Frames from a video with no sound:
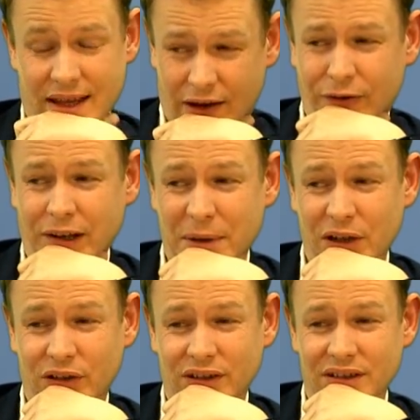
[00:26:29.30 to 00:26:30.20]
I feel
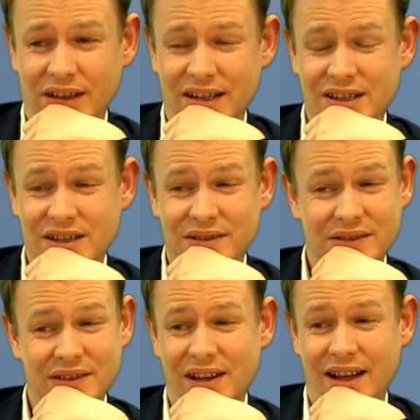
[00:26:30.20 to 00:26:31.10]
embarrassed that
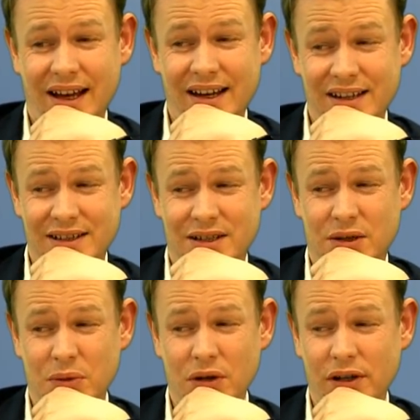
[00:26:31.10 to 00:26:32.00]
I
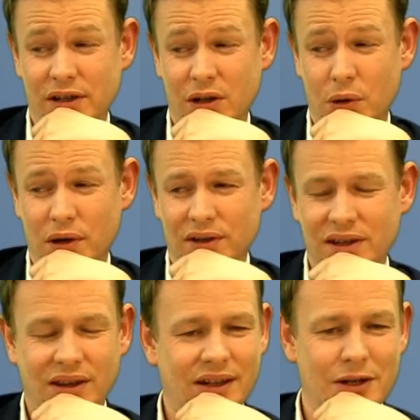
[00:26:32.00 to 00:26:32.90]
do not know the
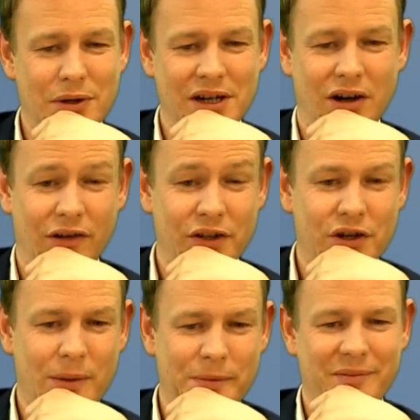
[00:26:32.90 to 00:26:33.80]
theory off the
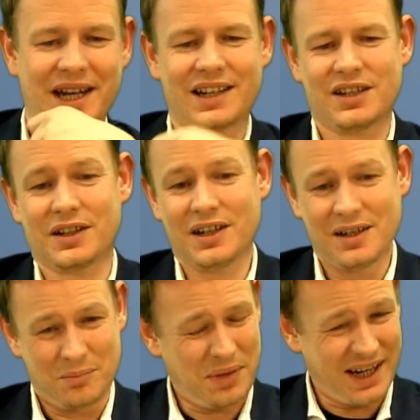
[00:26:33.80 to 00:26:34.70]
top of my head here,
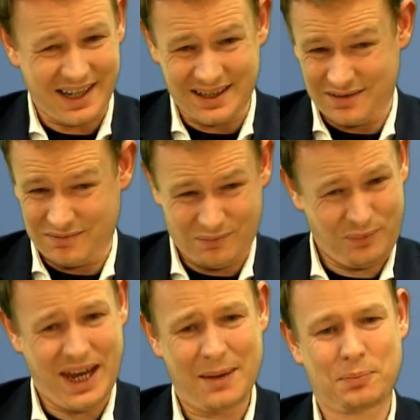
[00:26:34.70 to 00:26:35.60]
but I
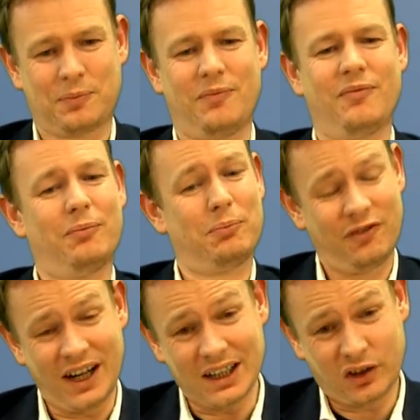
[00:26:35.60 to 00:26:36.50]
am
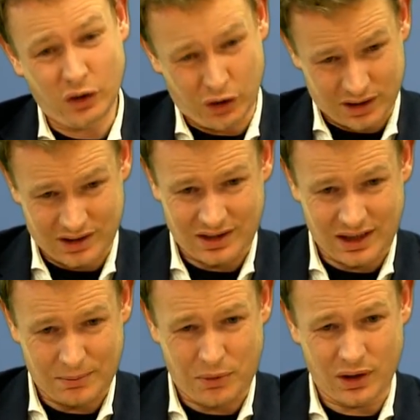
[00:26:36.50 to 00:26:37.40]
fairly certain that
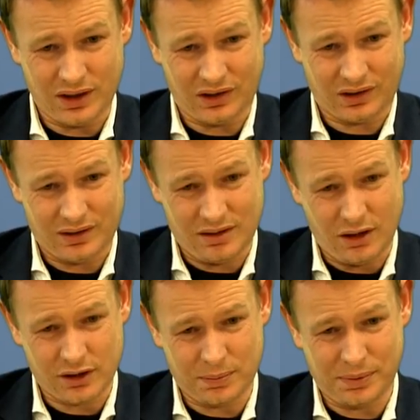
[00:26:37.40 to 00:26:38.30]
the point is
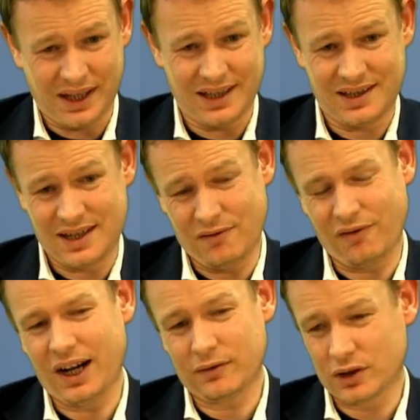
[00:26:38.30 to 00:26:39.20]
not to play
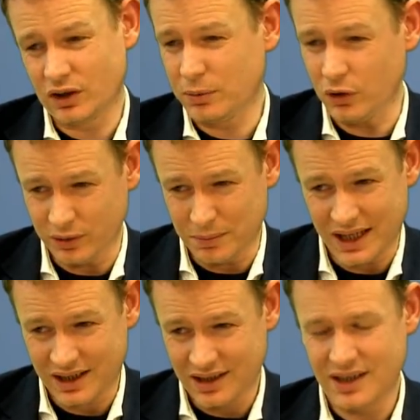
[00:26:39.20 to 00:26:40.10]
d5, transposing back